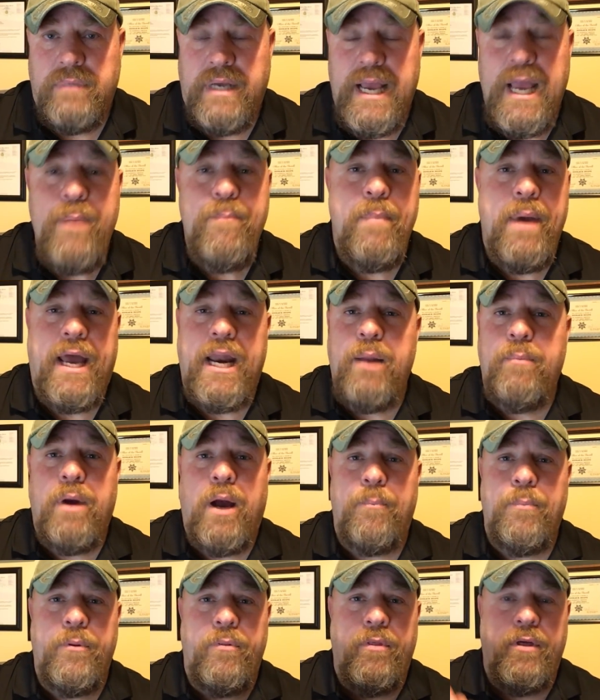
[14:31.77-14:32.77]
He met him
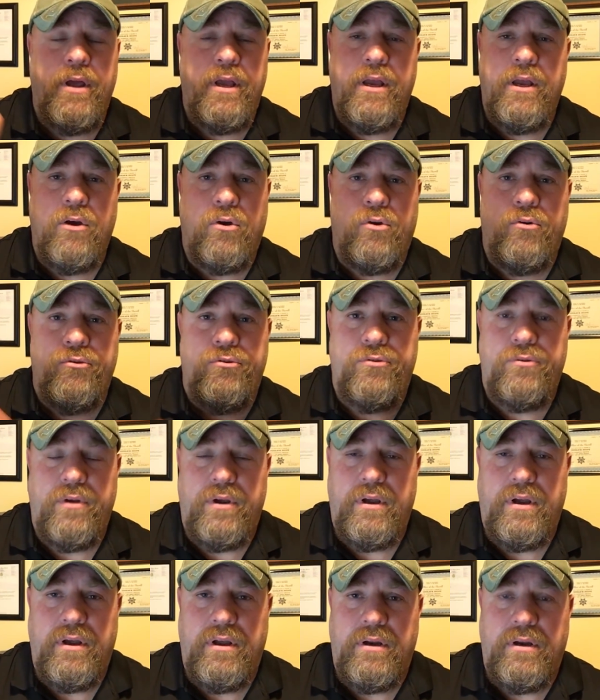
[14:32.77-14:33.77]
up in the hills
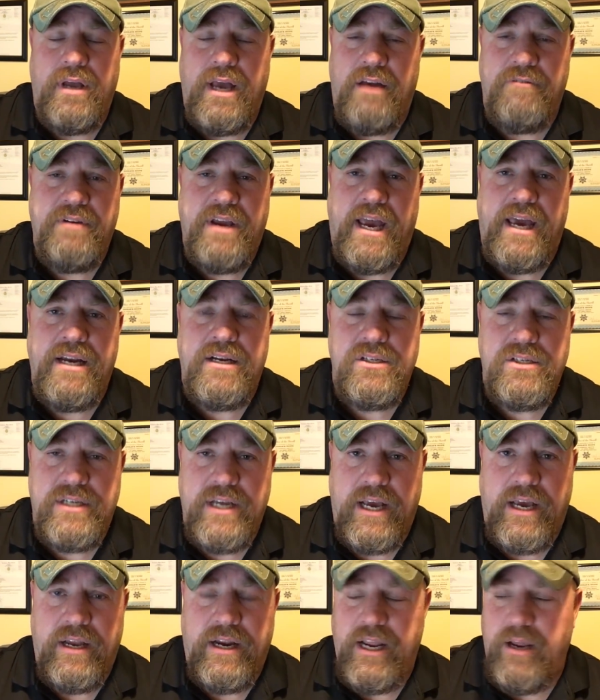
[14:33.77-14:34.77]
in
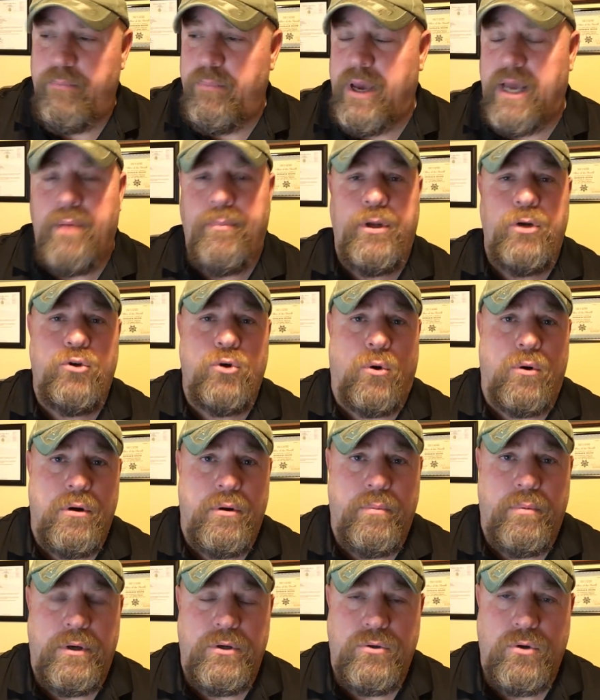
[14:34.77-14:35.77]
Afghanistan. He met him in
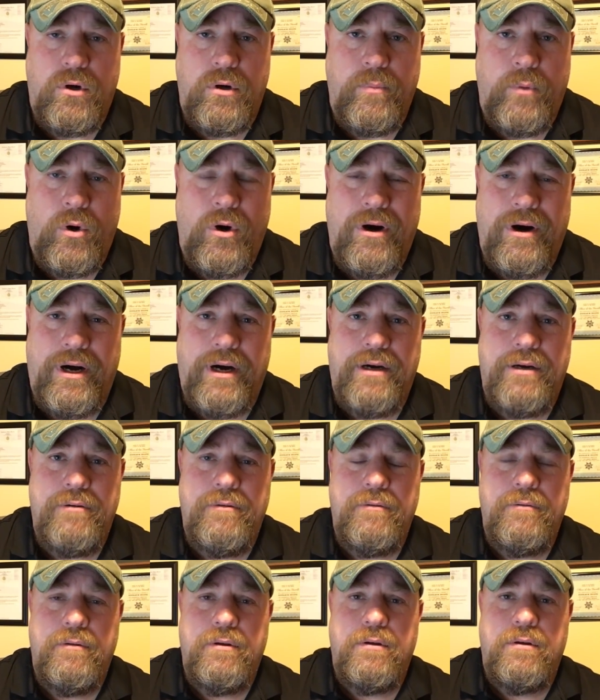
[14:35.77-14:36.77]
Tor Bor.
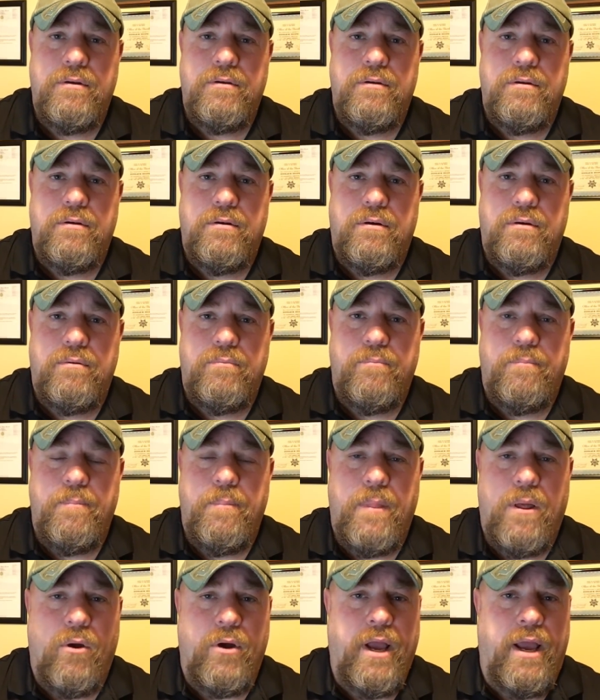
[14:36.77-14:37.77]

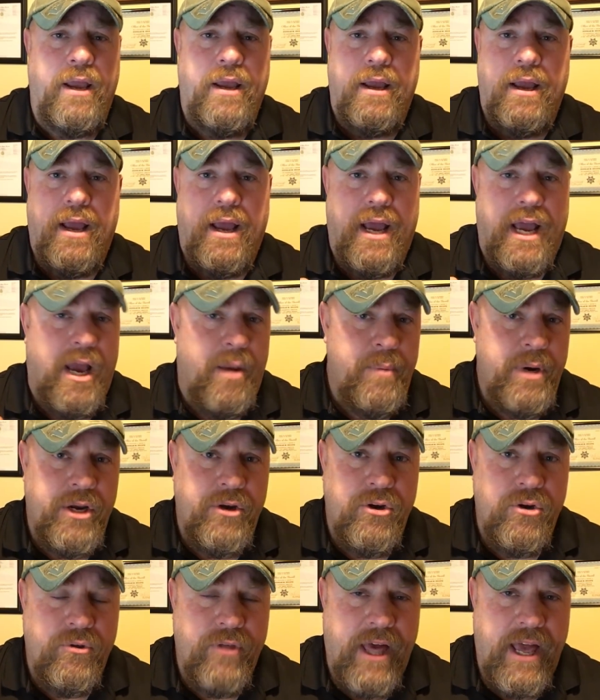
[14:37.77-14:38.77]
Okay, how
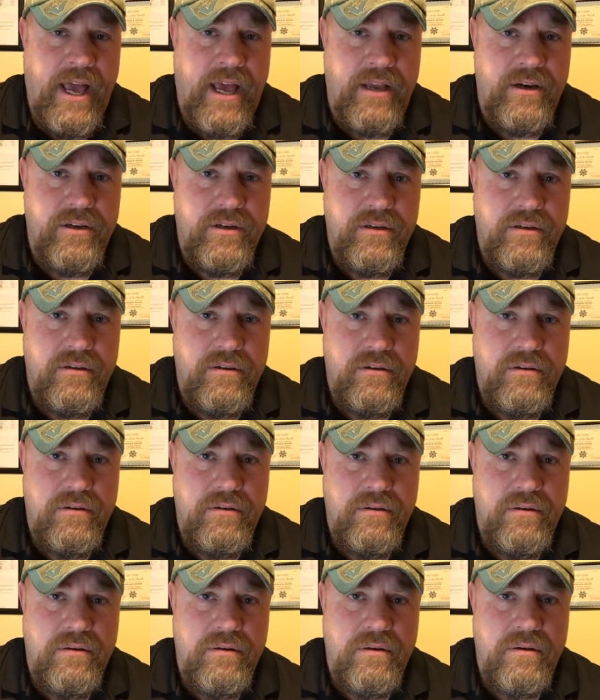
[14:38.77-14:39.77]
many knew that?
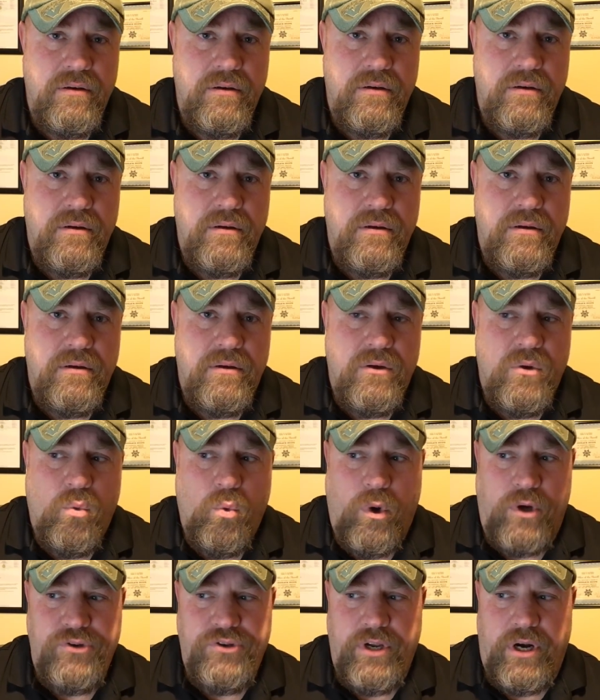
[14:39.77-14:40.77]

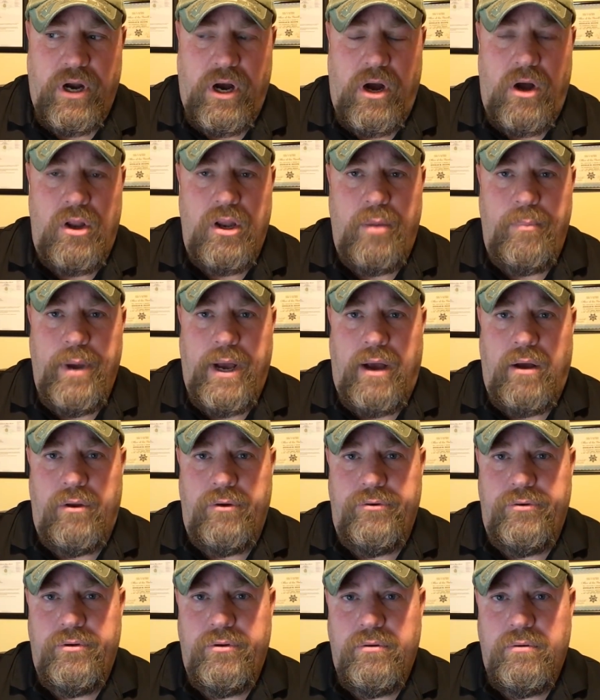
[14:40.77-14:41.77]
Was it all
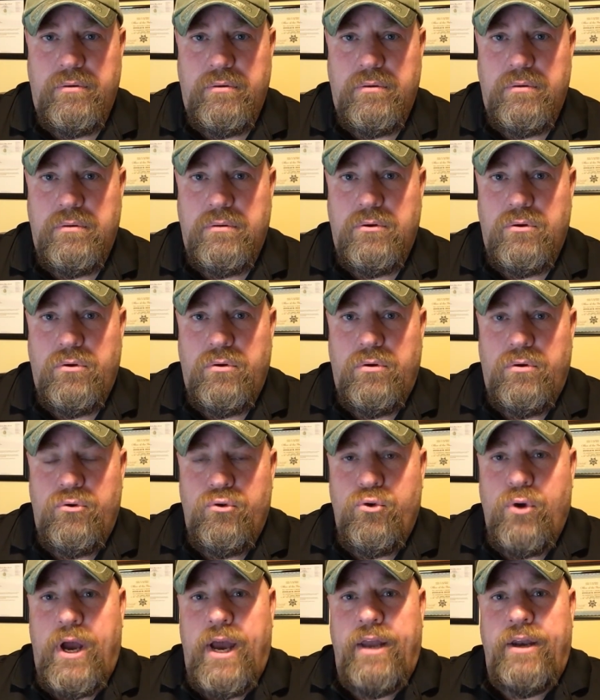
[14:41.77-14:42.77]
about
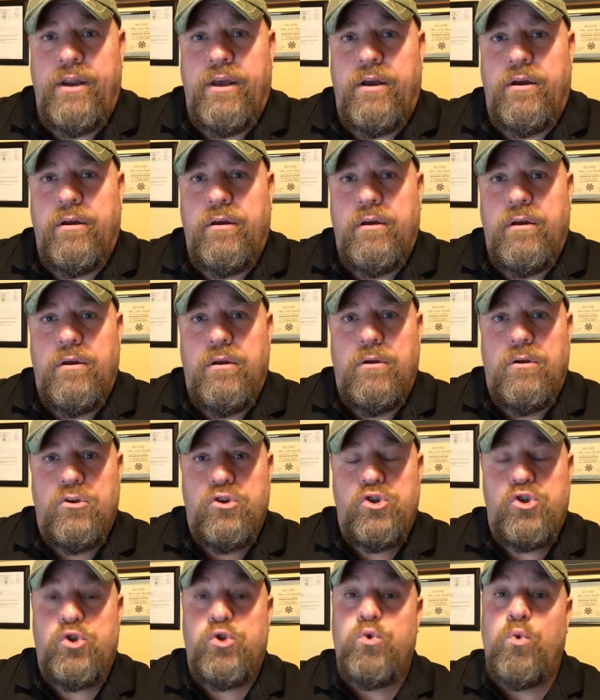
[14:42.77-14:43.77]
trying to
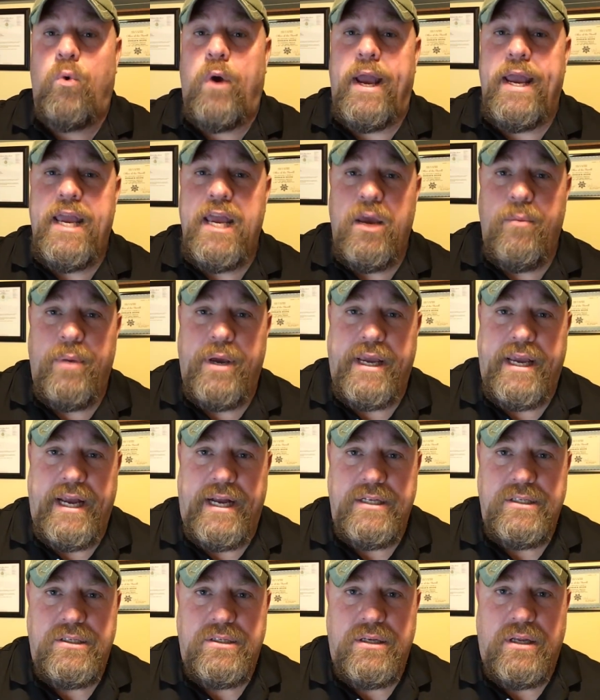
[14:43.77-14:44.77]
sway him
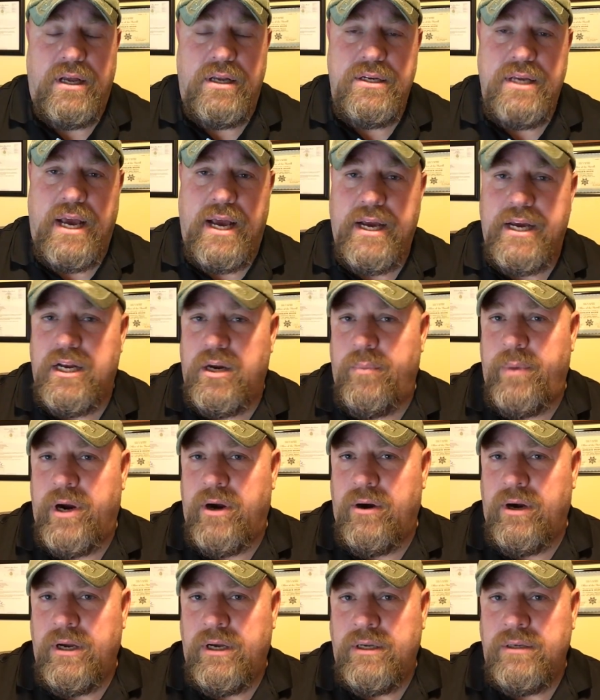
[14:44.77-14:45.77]
against attacking
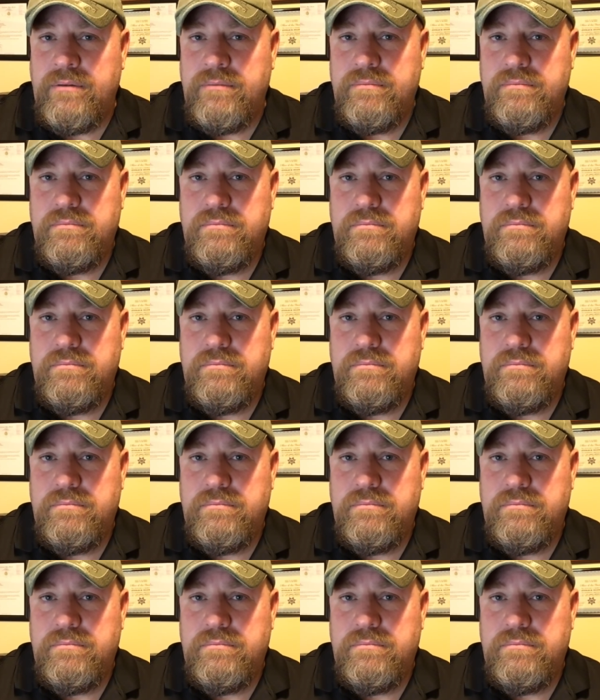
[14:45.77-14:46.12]
America?